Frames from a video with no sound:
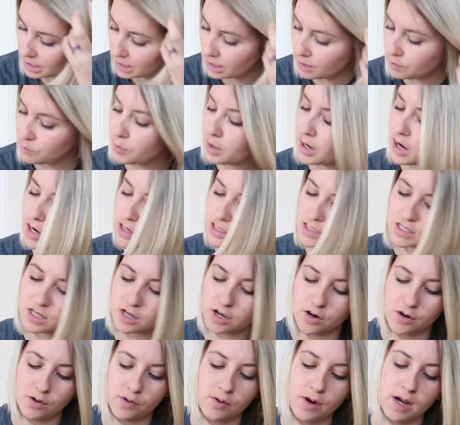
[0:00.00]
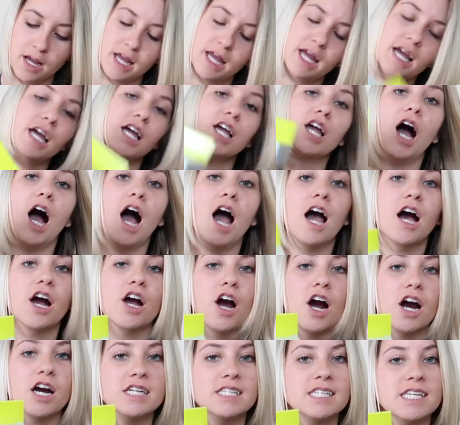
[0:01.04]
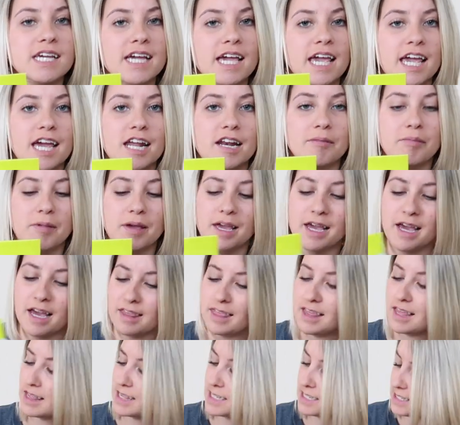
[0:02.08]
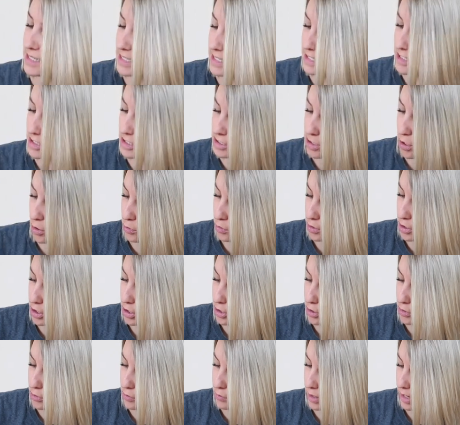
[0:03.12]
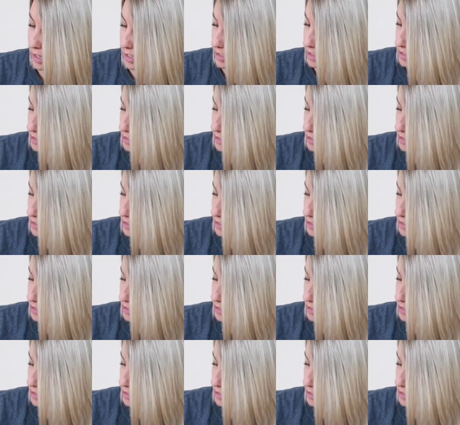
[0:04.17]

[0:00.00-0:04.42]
then we also got a car seat canopy. I think this is so cute and